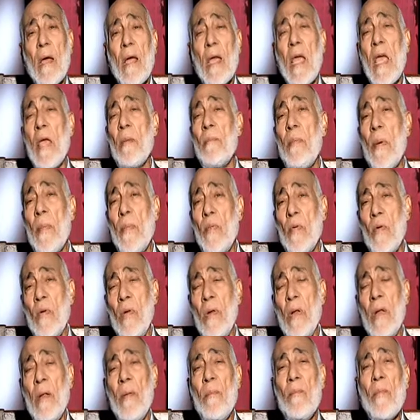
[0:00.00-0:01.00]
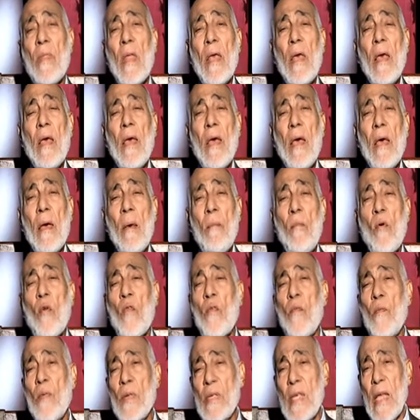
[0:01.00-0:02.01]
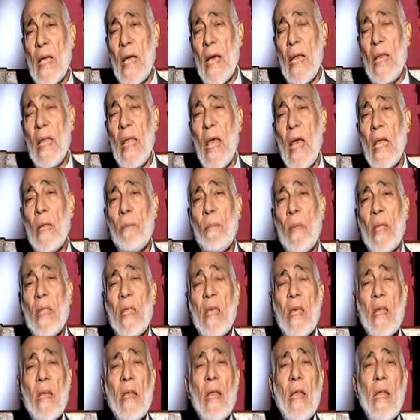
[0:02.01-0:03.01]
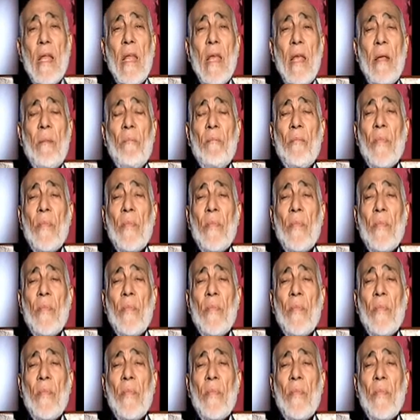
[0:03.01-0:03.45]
capable, uh, both physically and materially.